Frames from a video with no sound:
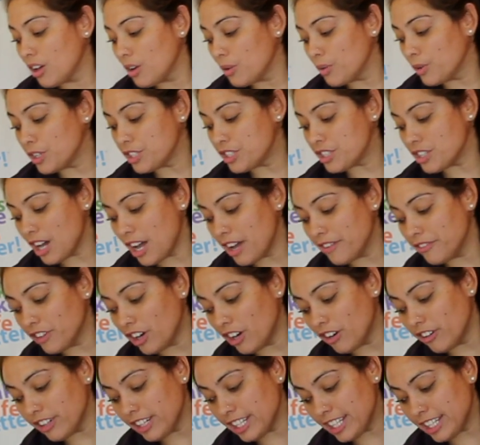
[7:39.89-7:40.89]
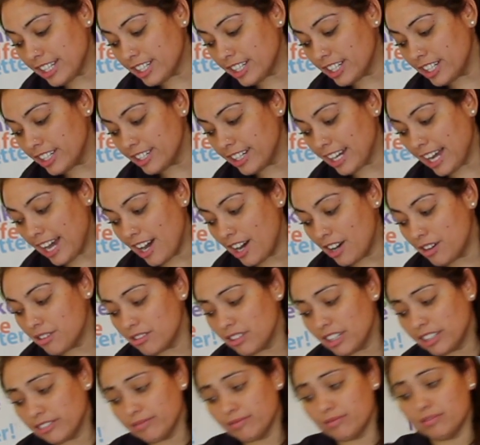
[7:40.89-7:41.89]
which I've already cut out
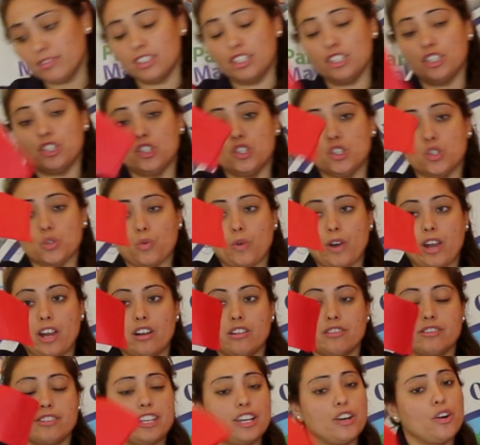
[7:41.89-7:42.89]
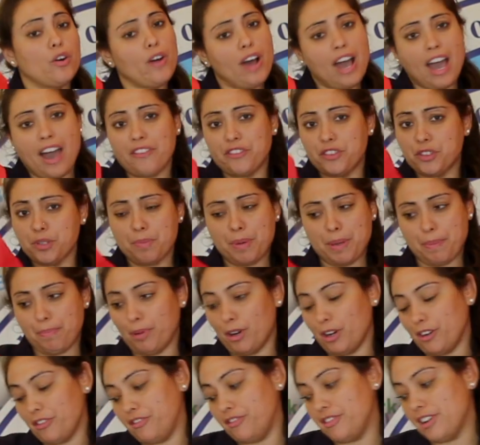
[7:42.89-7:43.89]
into squares. They don't have to be
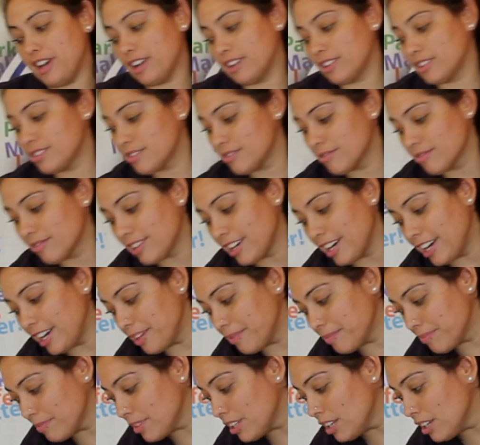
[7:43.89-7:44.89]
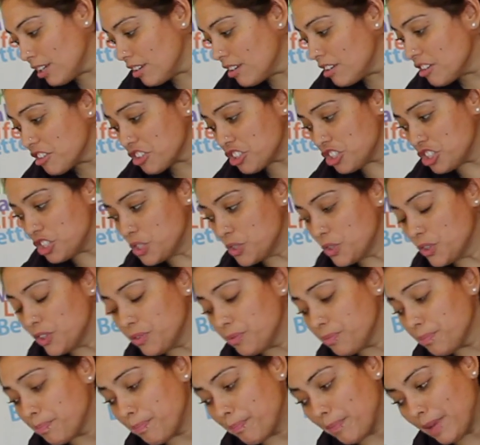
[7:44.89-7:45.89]
perfect, okay? You can
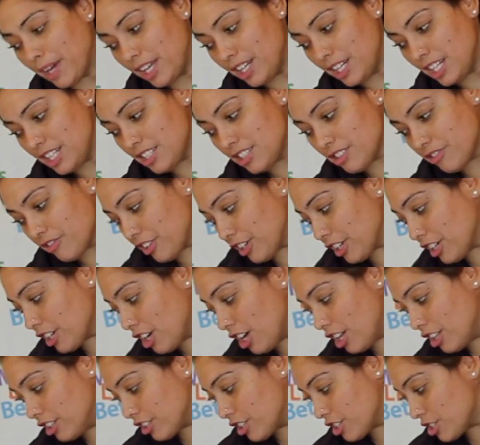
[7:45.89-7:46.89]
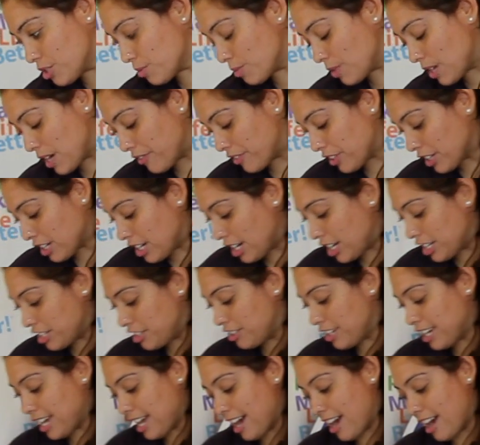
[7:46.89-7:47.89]
do many different colors, whatever kind you
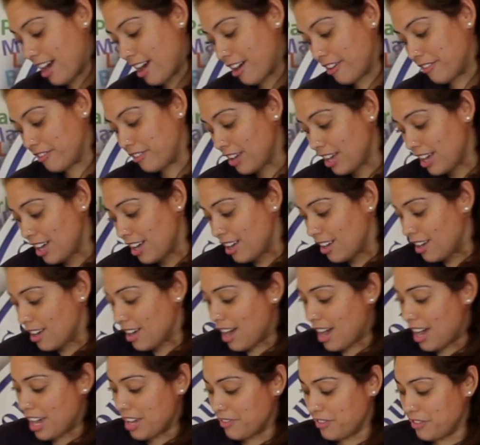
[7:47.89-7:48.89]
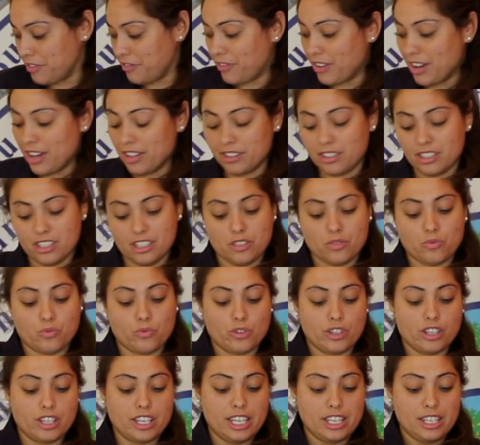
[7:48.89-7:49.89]
have. I even found this
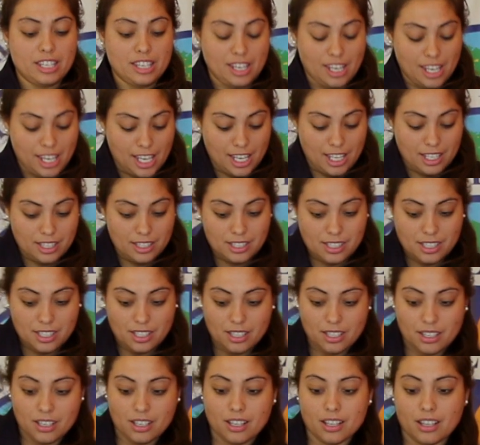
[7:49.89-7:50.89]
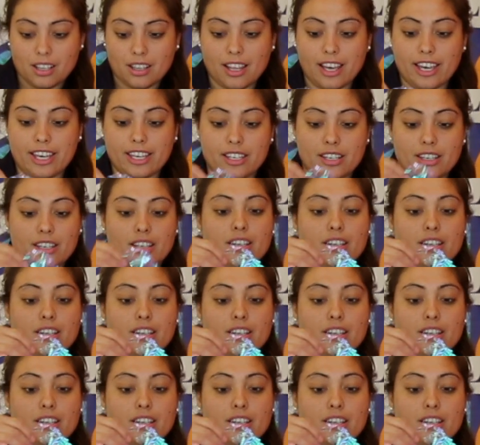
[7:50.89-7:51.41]
really neat, like